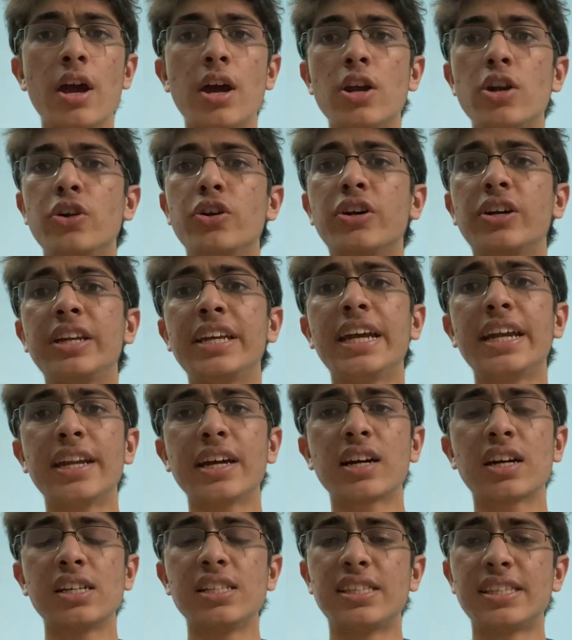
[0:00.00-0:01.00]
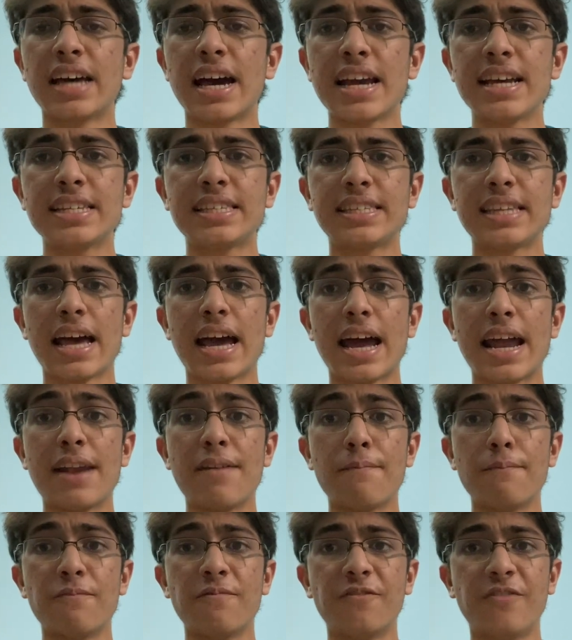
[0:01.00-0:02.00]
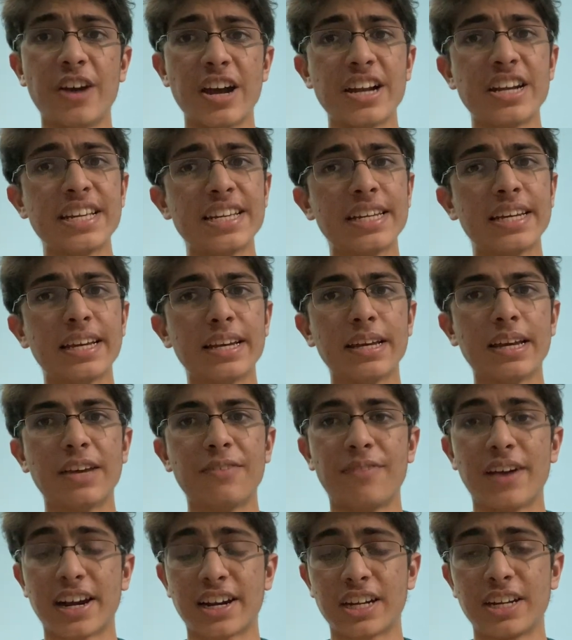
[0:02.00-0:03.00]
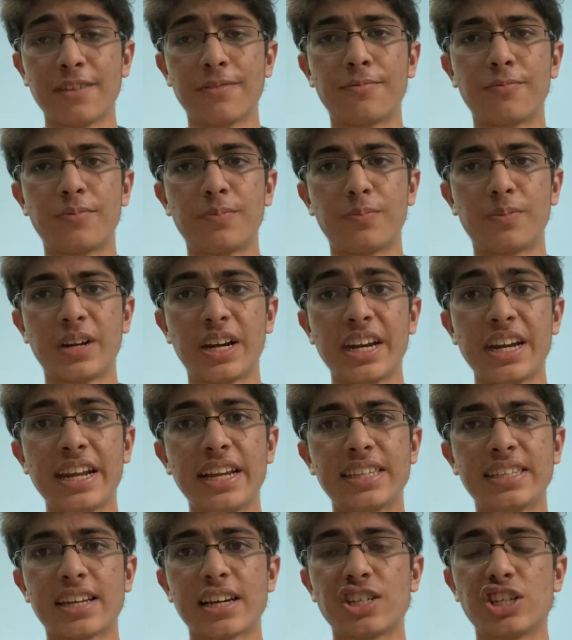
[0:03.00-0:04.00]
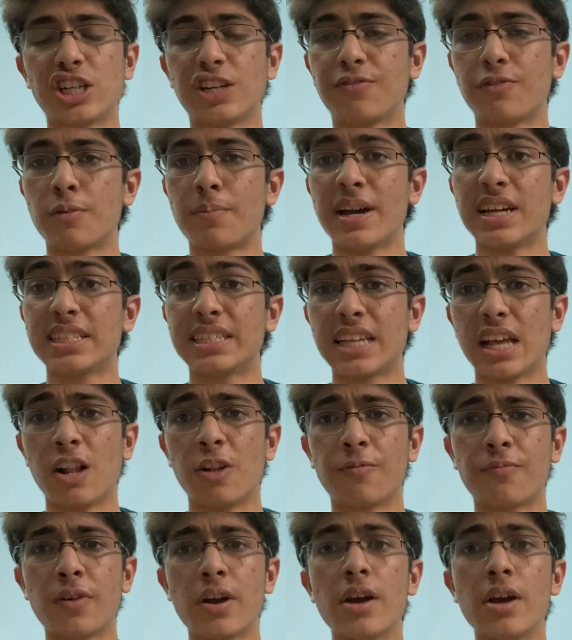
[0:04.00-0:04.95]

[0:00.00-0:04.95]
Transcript: to create a concise and very effective training schedule for myself